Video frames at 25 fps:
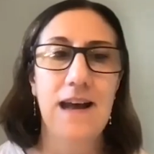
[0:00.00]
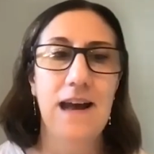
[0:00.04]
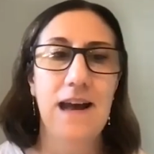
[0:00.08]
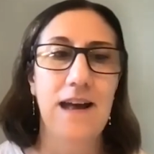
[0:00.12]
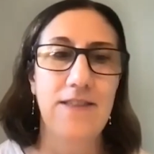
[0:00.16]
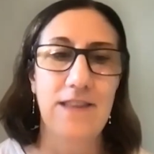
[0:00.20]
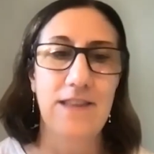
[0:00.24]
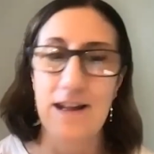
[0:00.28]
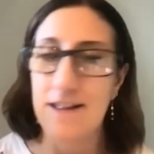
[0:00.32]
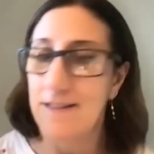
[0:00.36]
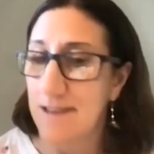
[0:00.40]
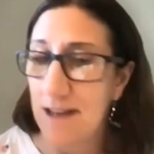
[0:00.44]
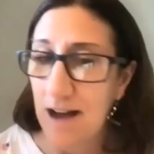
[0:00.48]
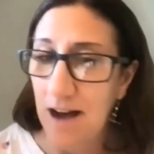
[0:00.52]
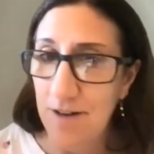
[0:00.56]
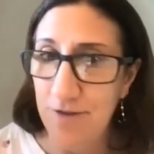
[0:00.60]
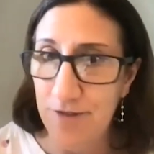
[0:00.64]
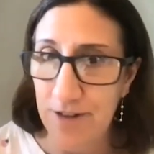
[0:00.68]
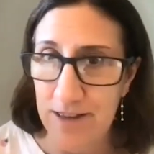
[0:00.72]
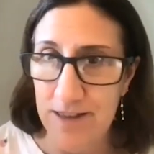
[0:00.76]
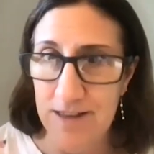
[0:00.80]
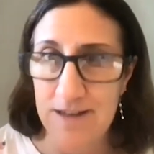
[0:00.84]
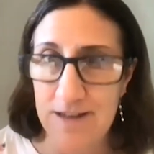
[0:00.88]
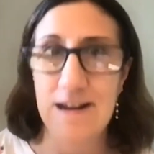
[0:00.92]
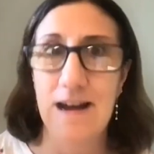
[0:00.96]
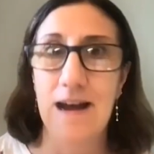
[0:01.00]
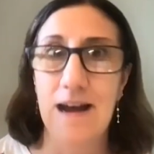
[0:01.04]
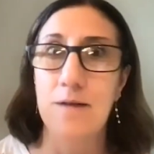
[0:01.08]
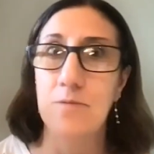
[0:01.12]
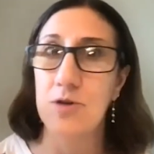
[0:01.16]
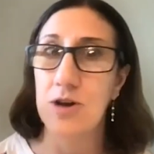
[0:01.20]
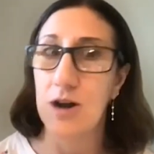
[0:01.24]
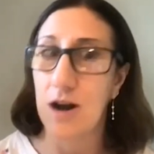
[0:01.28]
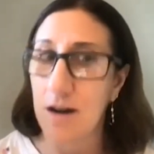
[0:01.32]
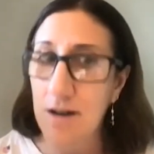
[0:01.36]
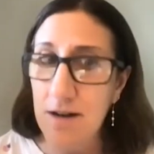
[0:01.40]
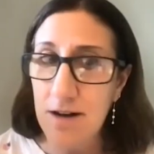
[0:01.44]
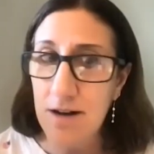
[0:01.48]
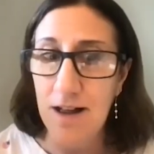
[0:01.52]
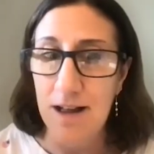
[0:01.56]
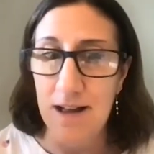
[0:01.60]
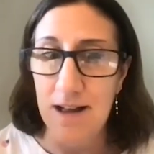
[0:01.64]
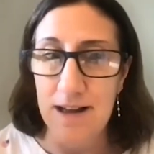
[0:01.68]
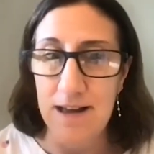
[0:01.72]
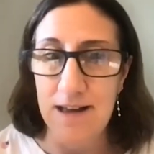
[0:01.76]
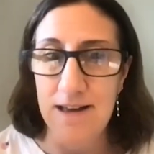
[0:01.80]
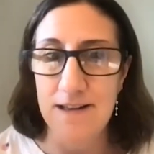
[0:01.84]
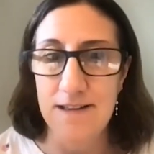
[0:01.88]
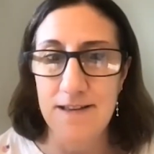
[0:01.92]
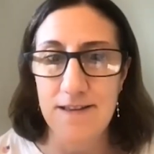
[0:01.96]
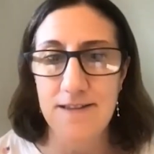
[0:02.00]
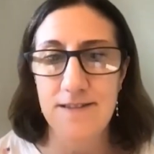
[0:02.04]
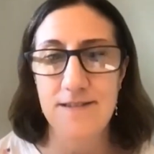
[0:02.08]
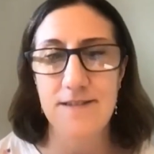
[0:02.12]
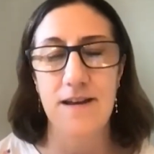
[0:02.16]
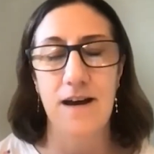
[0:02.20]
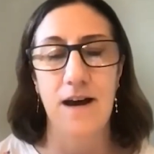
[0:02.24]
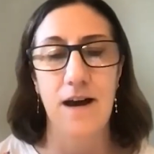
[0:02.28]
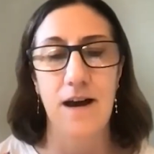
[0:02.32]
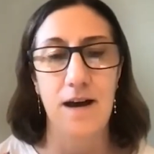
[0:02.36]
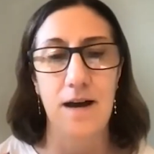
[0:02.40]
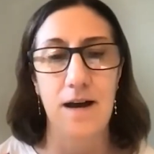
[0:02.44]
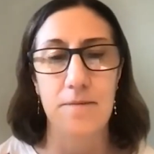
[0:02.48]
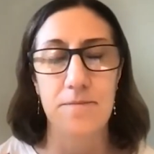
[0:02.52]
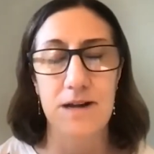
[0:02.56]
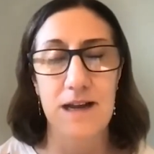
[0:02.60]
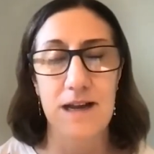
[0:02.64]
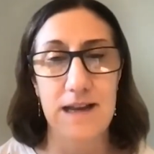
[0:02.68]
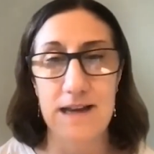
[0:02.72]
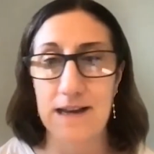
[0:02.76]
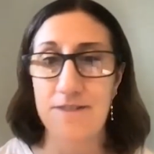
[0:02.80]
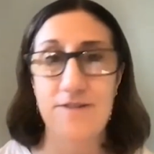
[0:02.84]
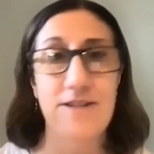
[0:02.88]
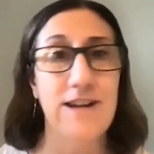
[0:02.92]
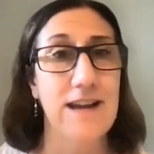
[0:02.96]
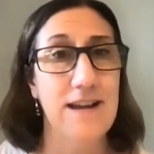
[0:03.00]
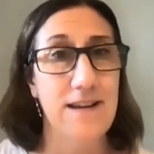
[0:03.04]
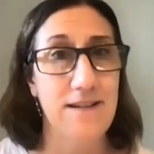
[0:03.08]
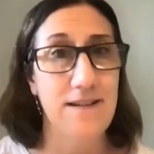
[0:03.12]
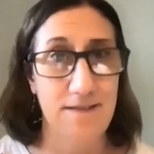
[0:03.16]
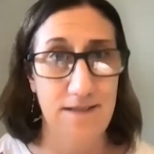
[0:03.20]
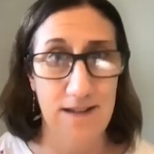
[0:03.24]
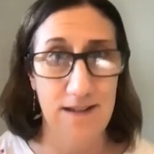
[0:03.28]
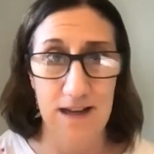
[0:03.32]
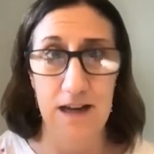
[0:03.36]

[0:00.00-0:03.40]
And that's often the time when our clients can even,